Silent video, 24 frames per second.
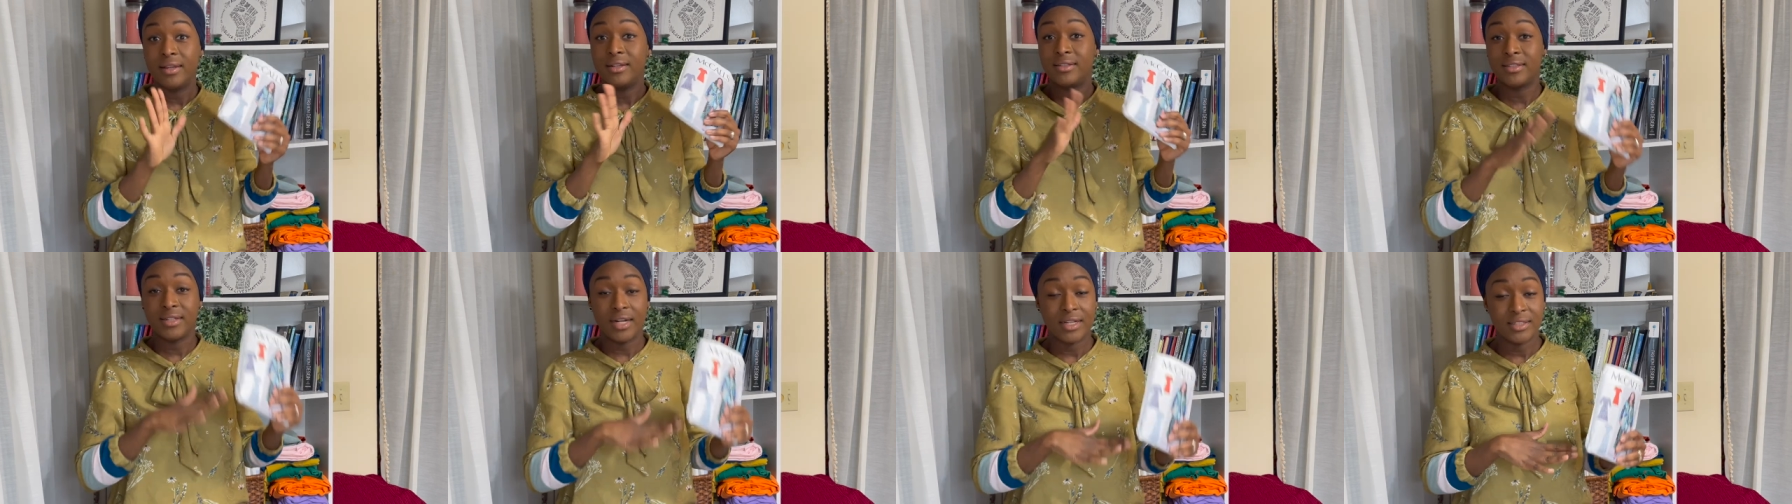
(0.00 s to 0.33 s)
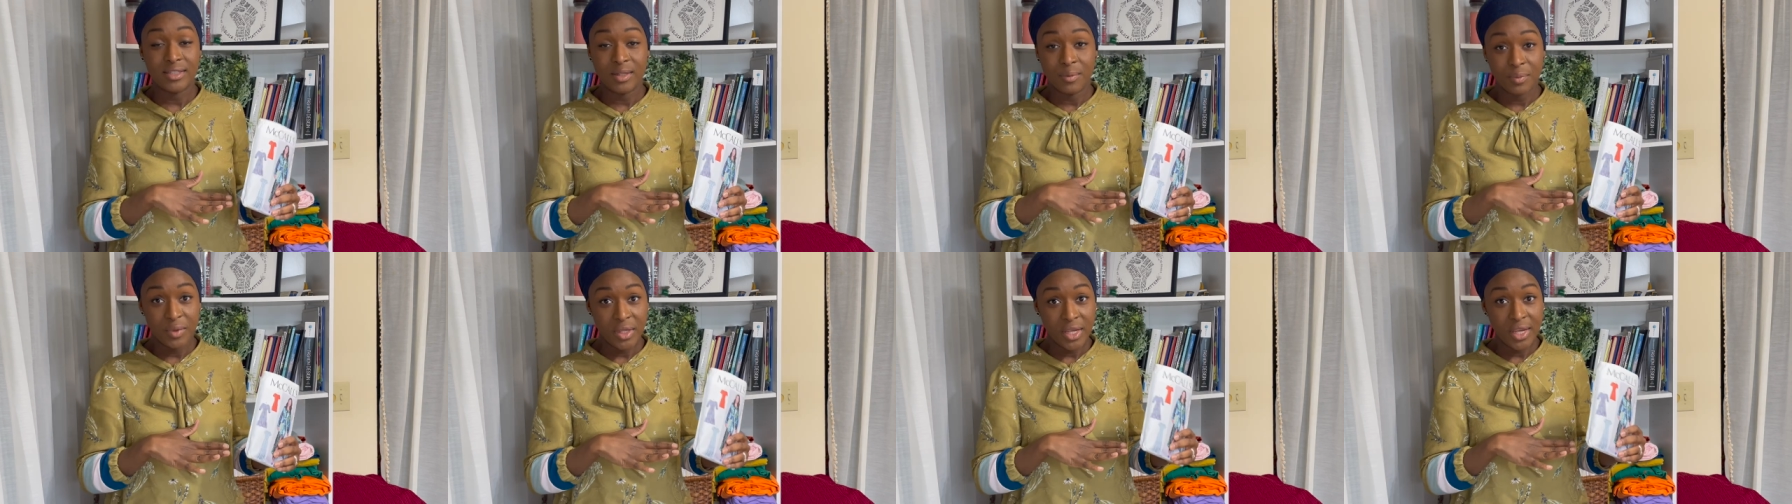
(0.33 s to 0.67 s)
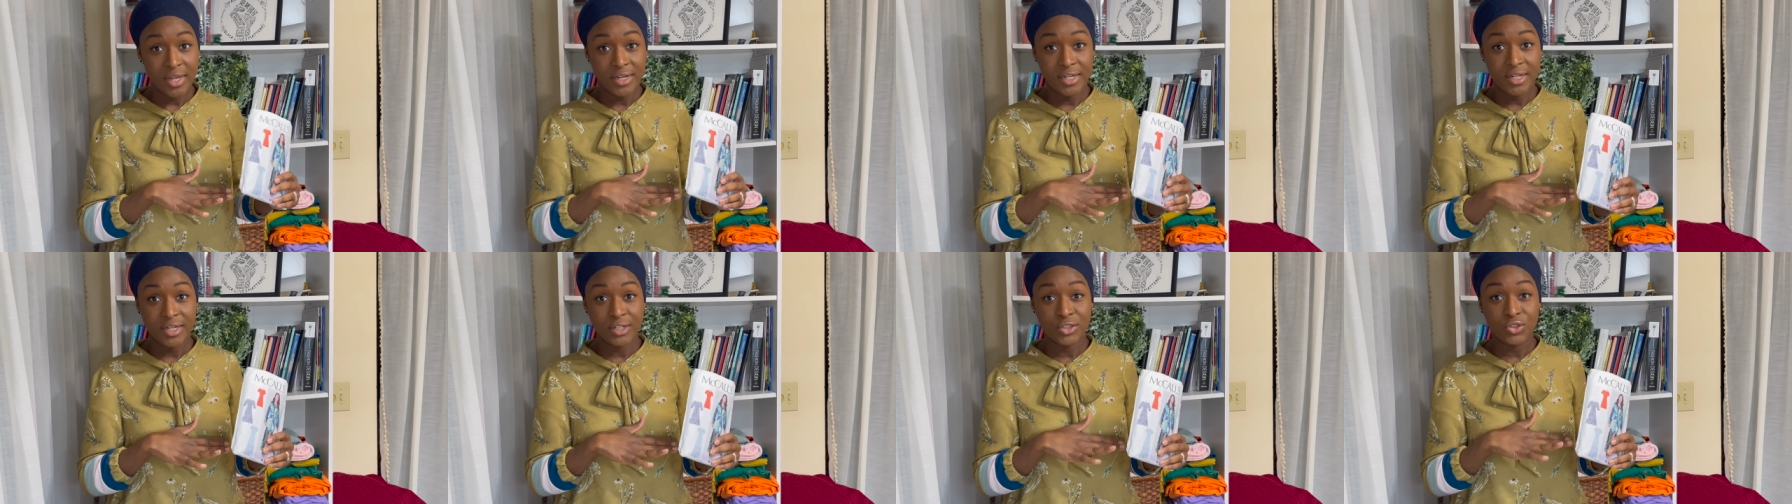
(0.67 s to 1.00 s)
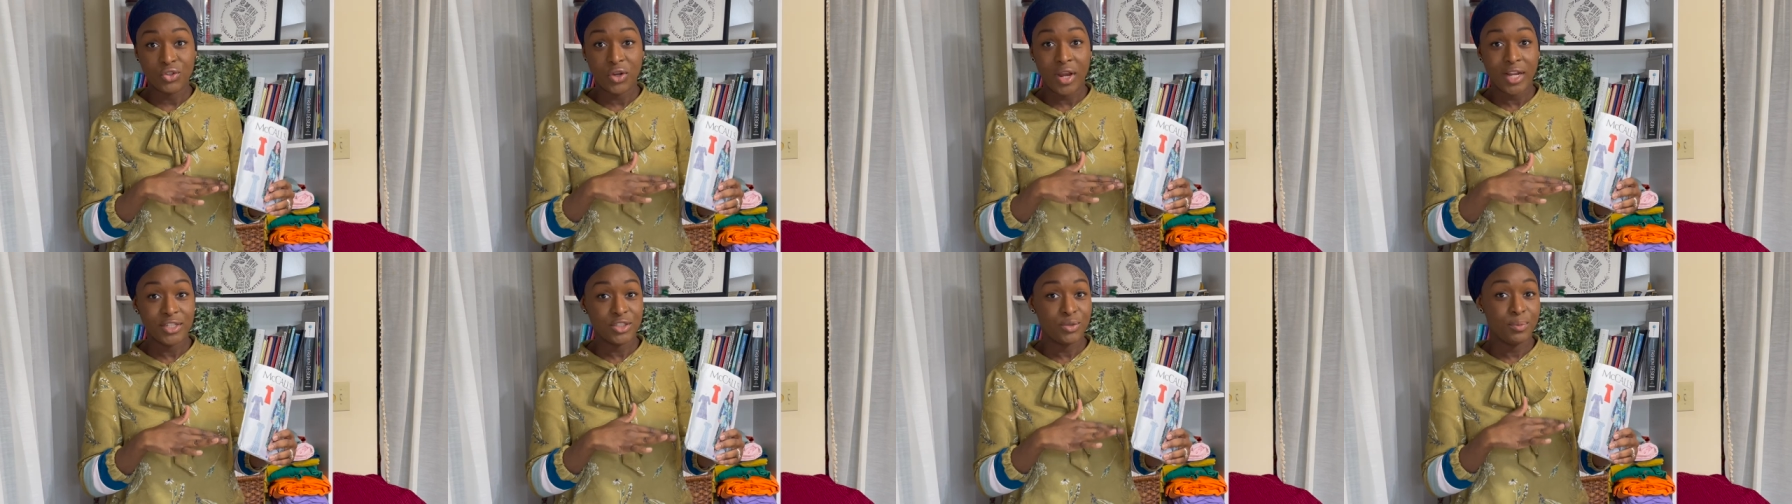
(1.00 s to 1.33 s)
It's not something I need to
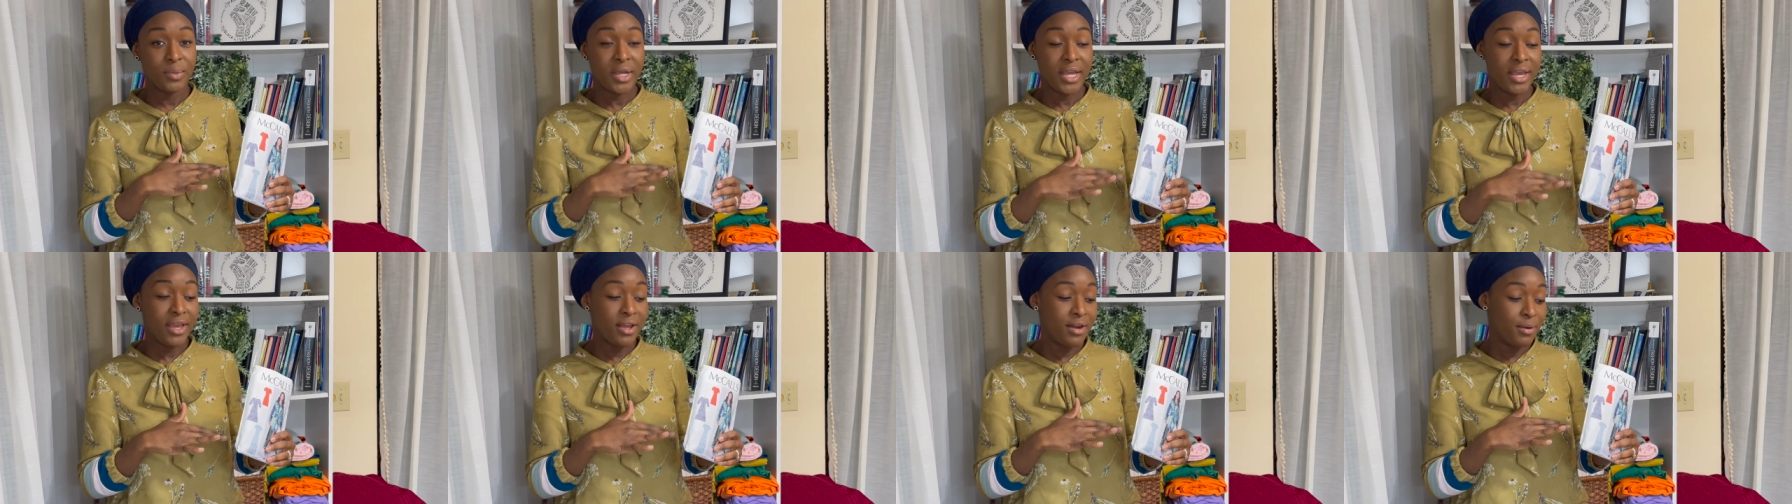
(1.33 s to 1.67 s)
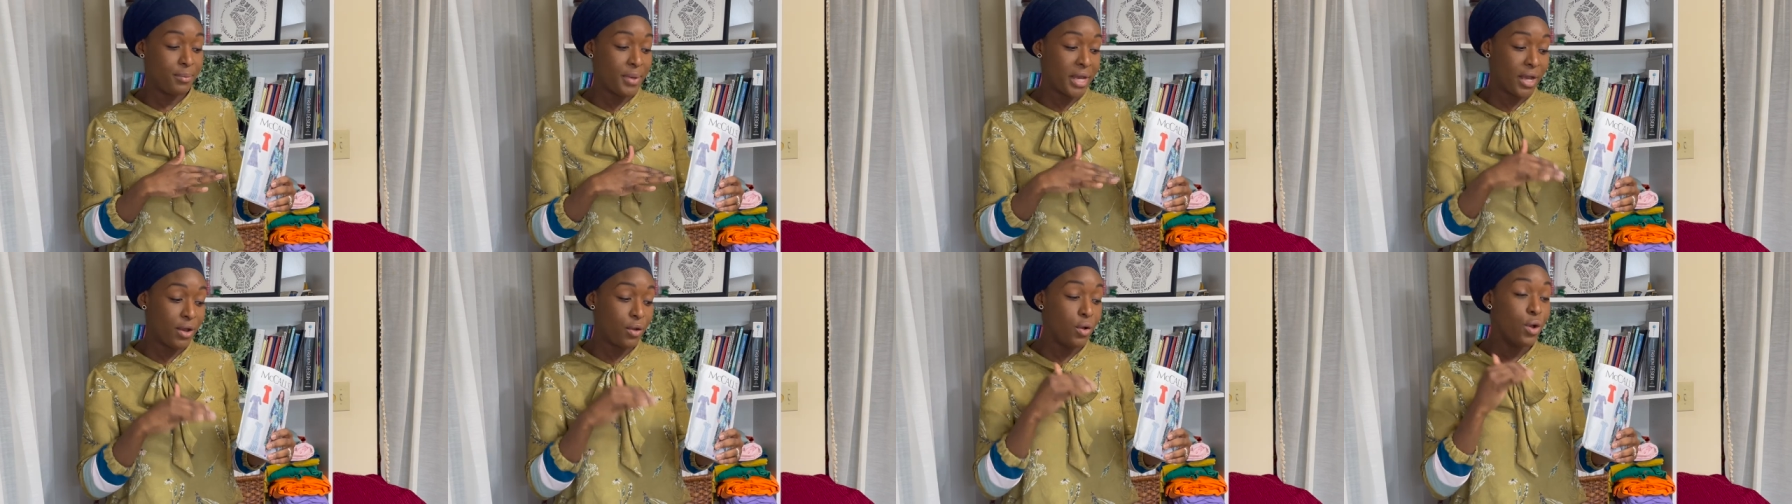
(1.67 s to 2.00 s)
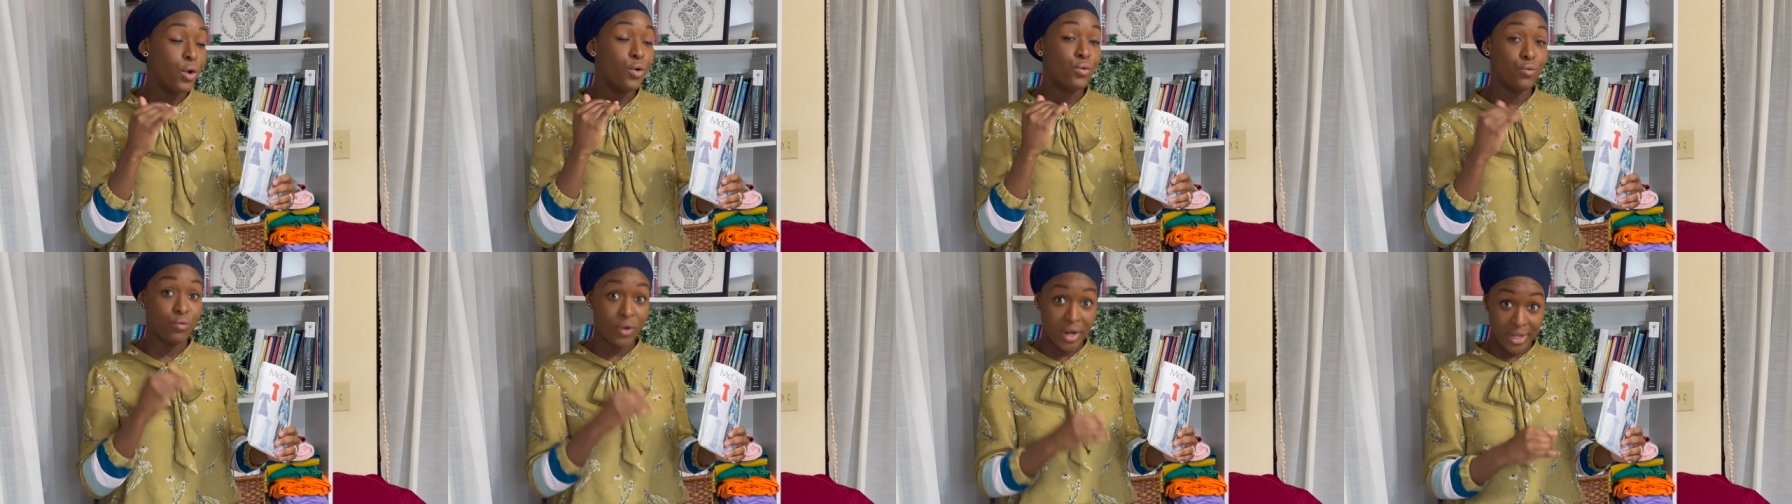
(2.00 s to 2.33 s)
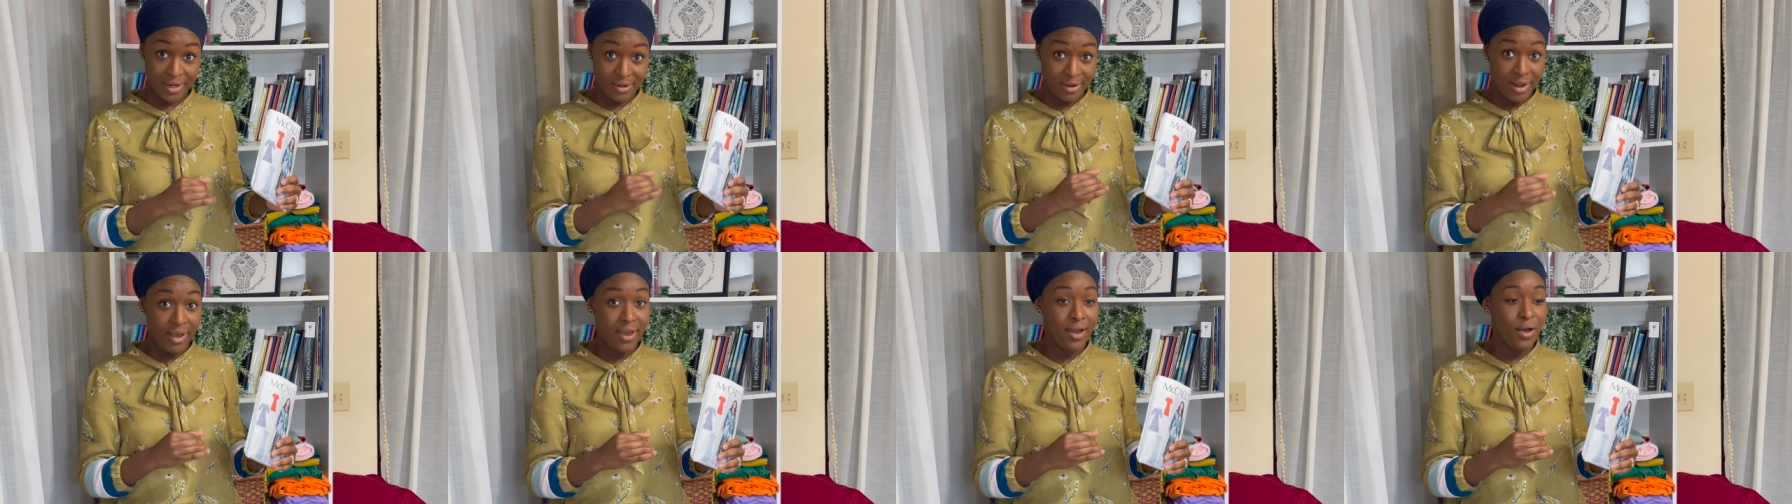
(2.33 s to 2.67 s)
scratch my head about
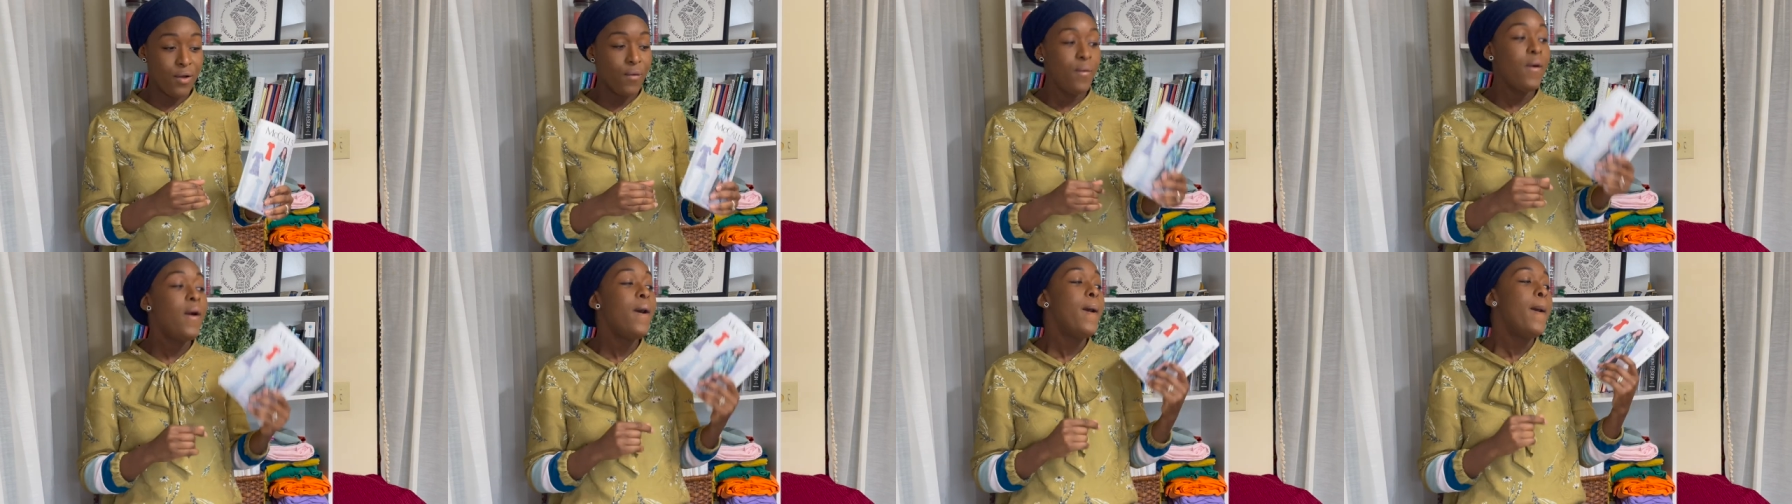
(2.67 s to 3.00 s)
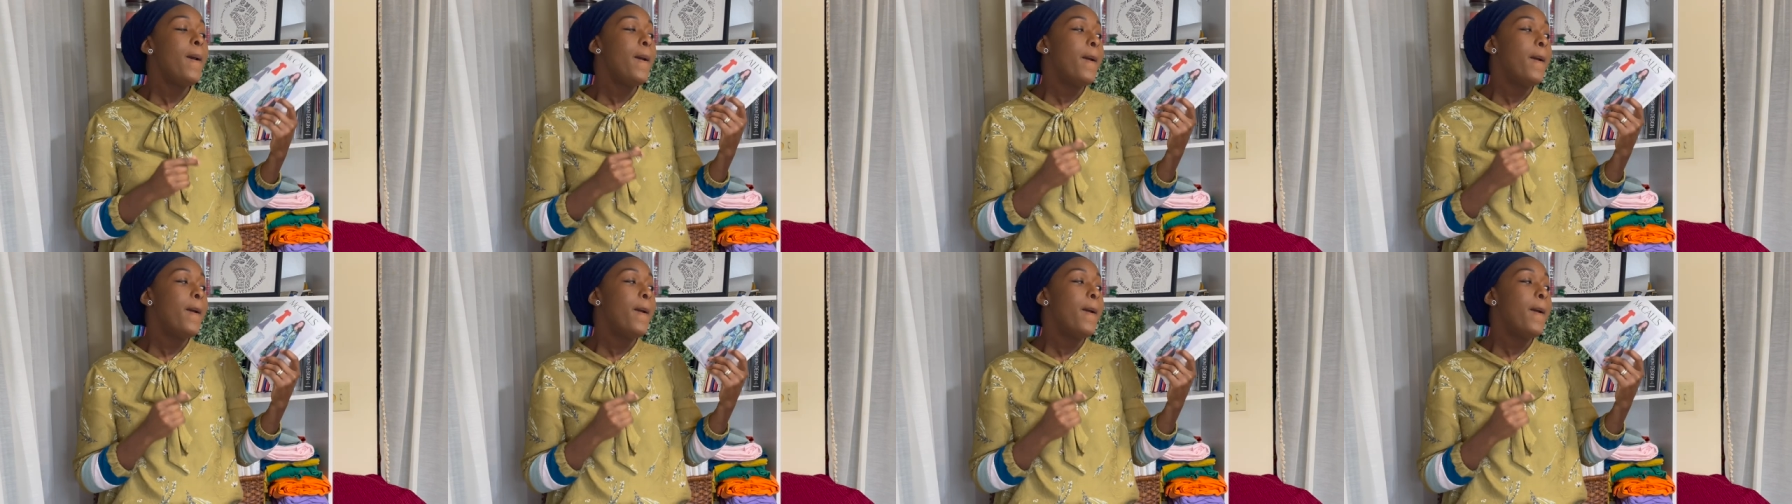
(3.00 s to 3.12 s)
right now.